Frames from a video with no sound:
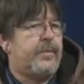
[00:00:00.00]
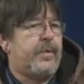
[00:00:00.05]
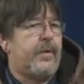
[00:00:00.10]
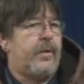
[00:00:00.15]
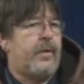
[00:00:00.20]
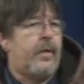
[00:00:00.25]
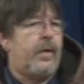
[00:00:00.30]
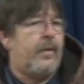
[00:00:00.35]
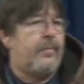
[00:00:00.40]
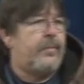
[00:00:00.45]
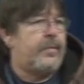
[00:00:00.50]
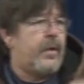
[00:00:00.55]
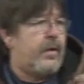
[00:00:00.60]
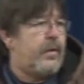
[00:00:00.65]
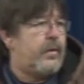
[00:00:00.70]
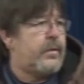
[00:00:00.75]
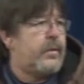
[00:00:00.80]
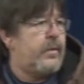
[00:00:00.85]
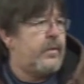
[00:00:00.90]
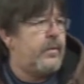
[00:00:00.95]
sorry, I'm
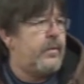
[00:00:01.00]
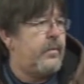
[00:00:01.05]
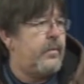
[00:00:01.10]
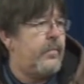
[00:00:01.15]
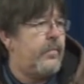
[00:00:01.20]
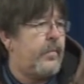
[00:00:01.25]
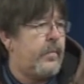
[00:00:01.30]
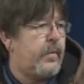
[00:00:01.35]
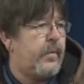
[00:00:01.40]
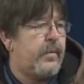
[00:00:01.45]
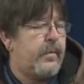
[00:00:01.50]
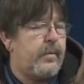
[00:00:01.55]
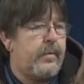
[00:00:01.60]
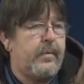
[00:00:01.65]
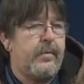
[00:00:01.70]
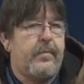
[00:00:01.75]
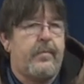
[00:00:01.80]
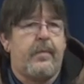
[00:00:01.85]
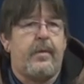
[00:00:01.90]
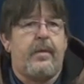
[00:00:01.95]
talking. Okay.
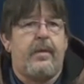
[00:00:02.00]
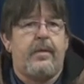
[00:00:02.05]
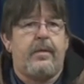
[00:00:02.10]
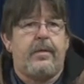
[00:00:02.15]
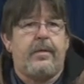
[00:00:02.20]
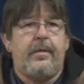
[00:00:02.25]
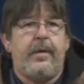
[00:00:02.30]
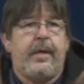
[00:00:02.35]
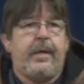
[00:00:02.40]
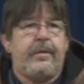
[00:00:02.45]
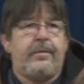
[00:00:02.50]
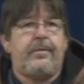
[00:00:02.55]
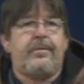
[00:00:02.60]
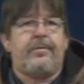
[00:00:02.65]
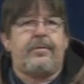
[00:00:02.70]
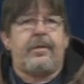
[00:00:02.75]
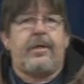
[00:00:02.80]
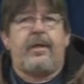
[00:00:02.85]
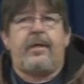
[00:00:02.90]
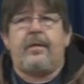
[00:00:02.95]
You had your
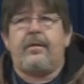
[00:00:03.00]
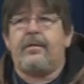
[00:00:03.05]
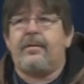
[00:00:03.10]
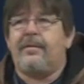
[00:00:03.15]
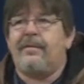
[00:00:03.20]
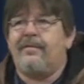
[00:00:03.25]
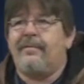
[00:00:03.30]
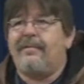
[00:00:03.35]
chance.